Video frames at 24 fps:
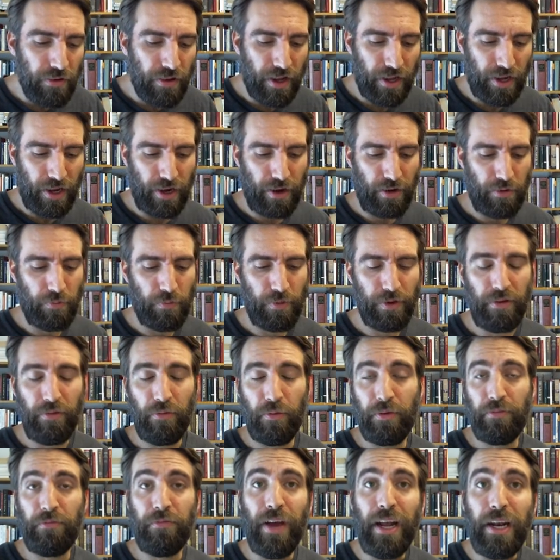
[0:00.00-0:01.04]
uh,
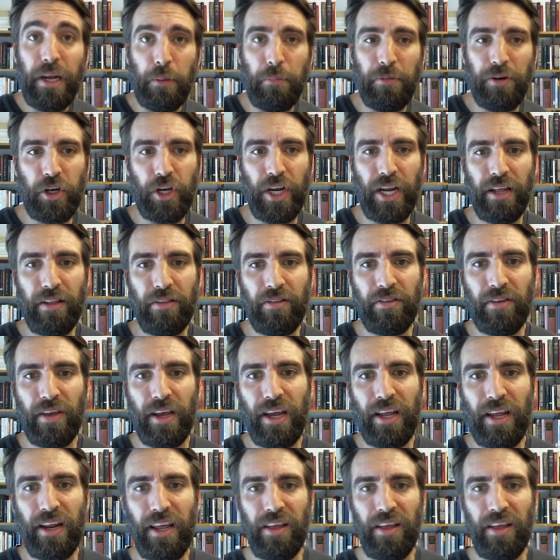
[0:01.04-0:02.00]
with vending machines, and